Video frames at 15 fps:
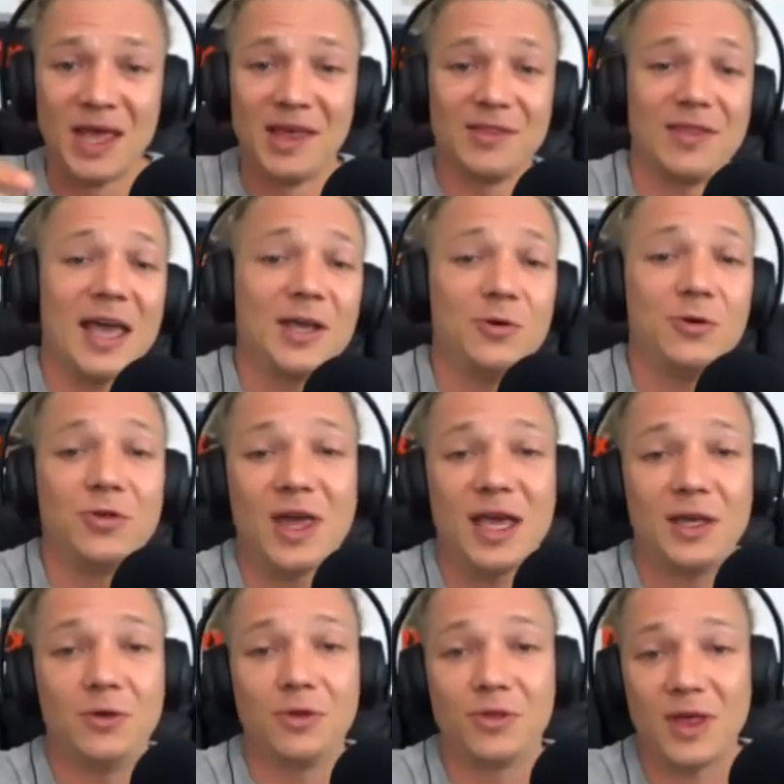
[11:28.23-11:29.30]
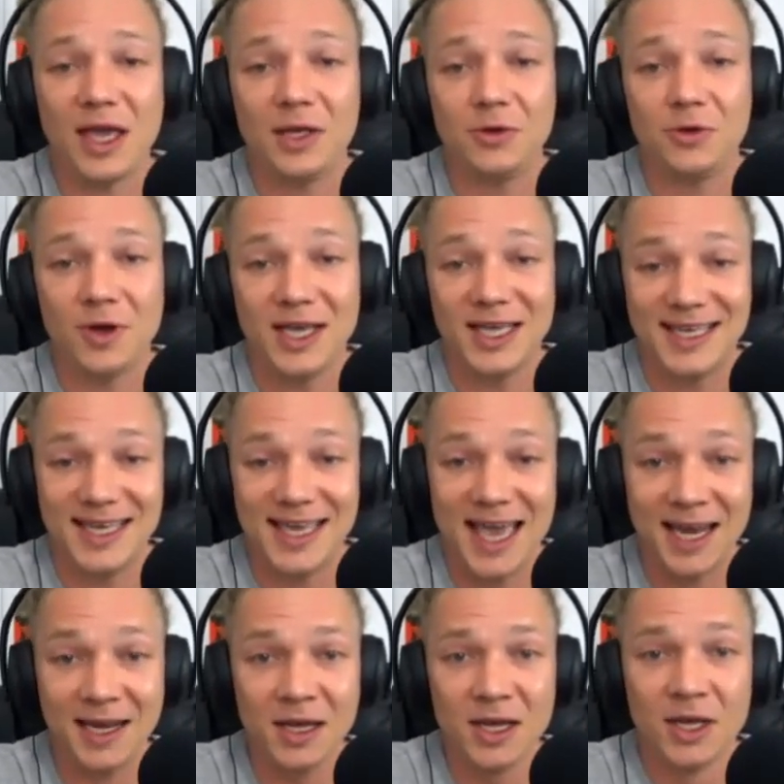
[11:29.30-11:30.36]
Thank you
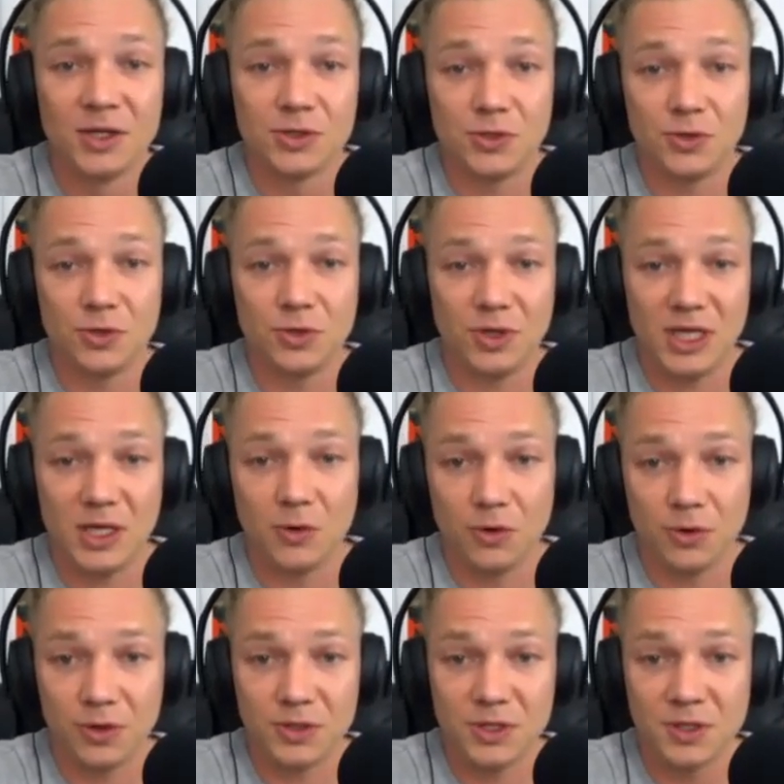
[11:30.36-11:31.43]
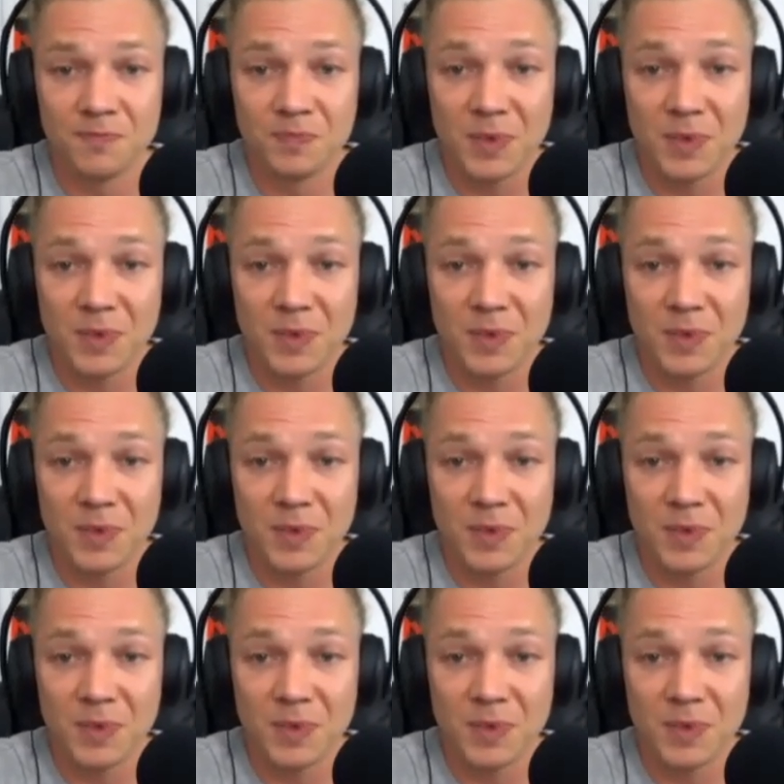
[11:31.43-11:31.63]
again to the authors.